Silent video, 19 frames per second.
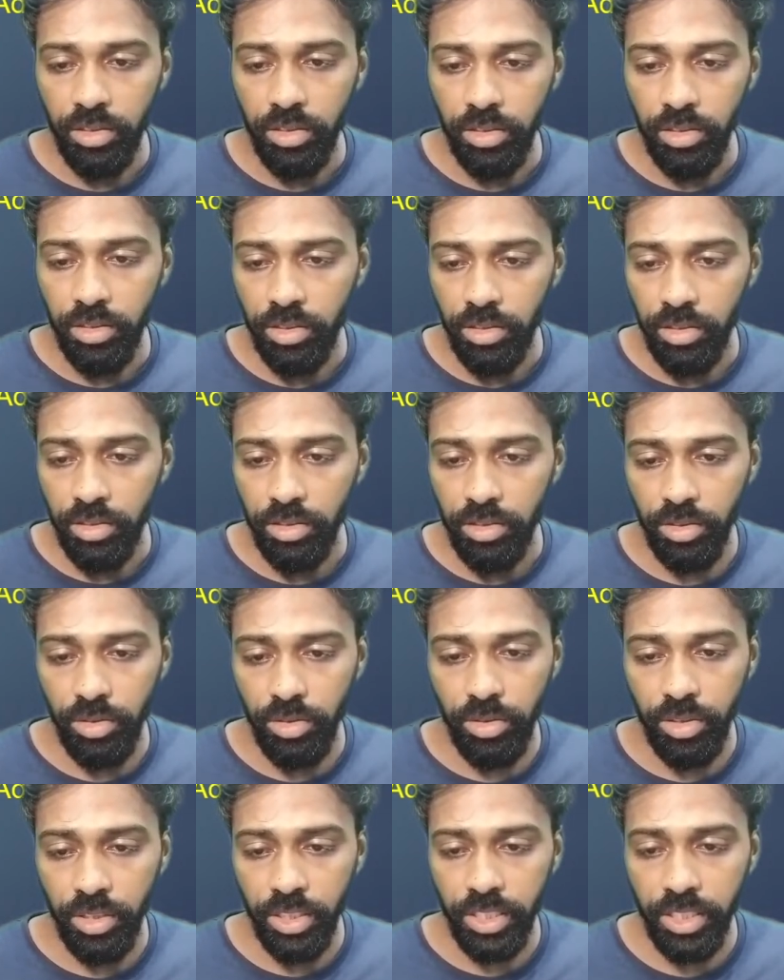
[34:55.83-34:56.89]
So
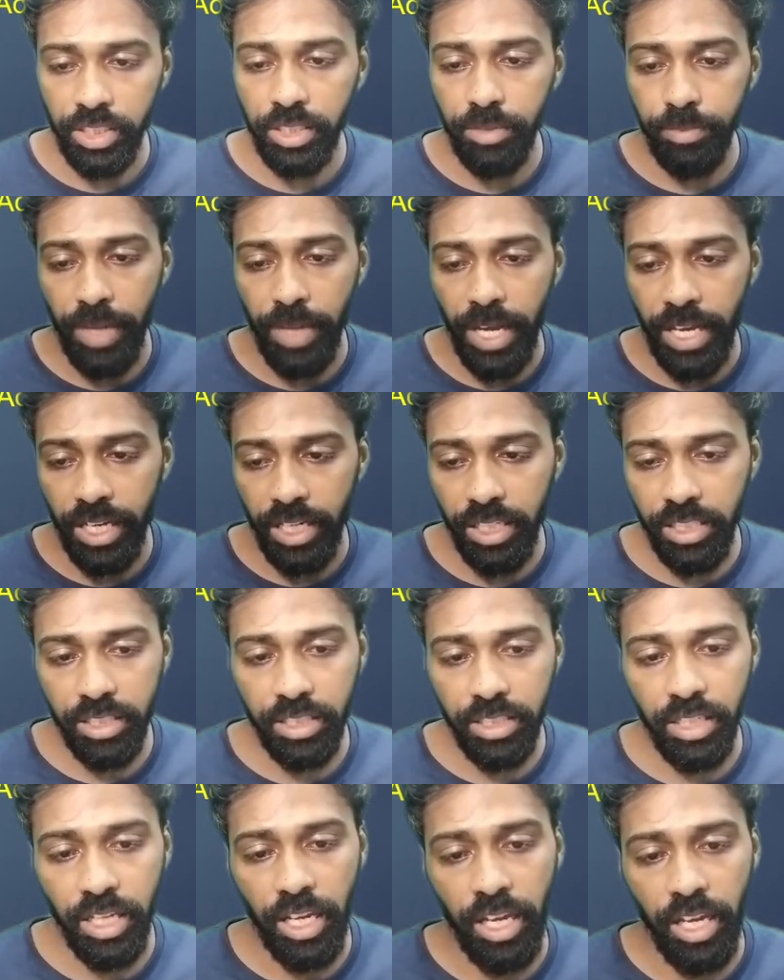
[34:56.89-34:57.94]
it is in Paris,
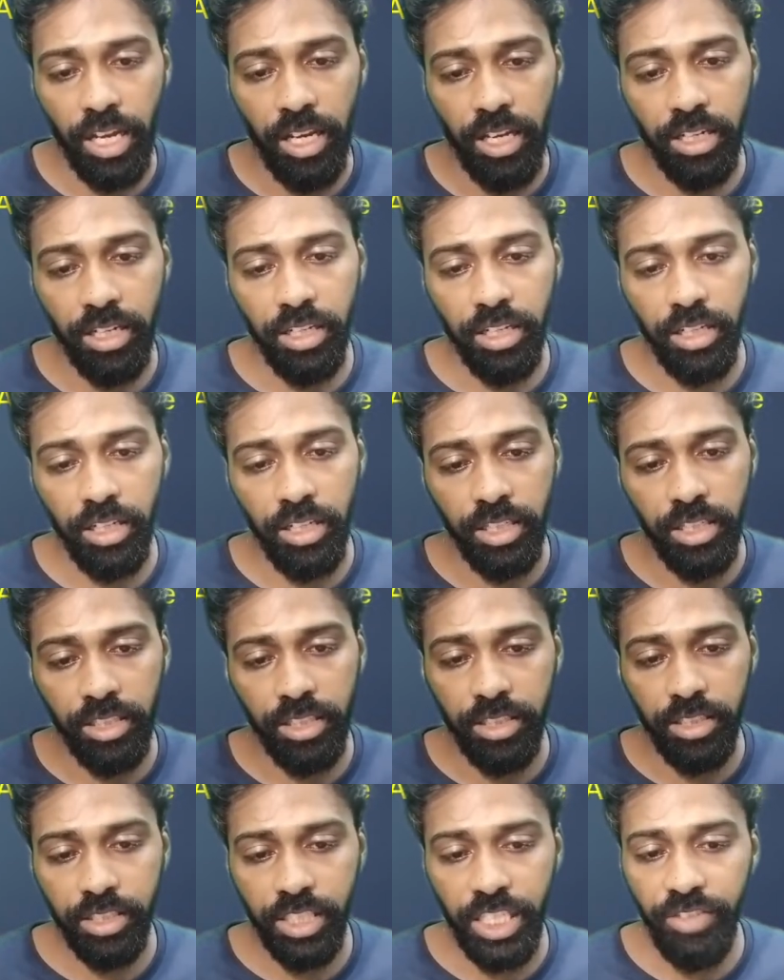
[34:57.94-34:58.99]
and it is
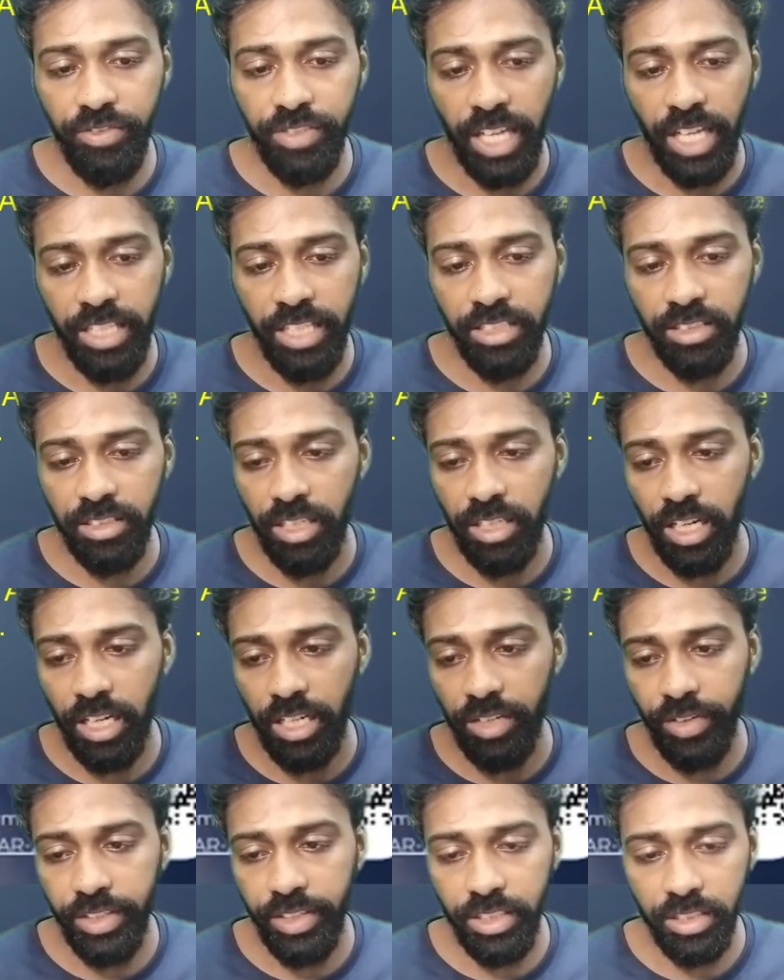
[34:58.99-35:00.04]
Chief Science
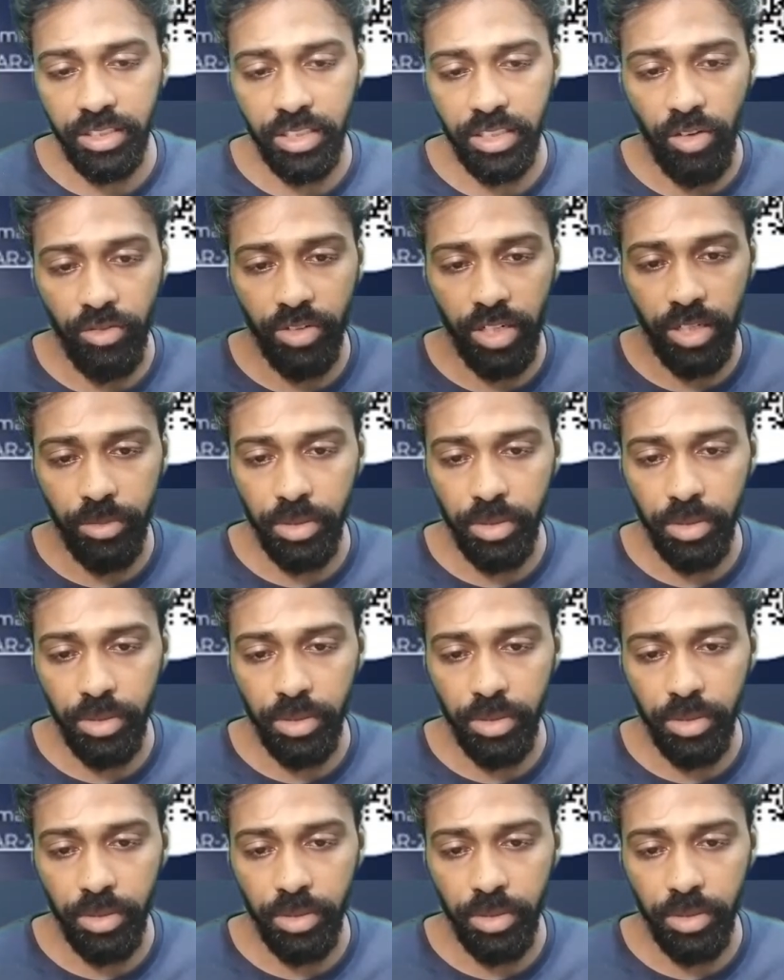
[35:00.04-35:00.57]
Advisors Roundtable.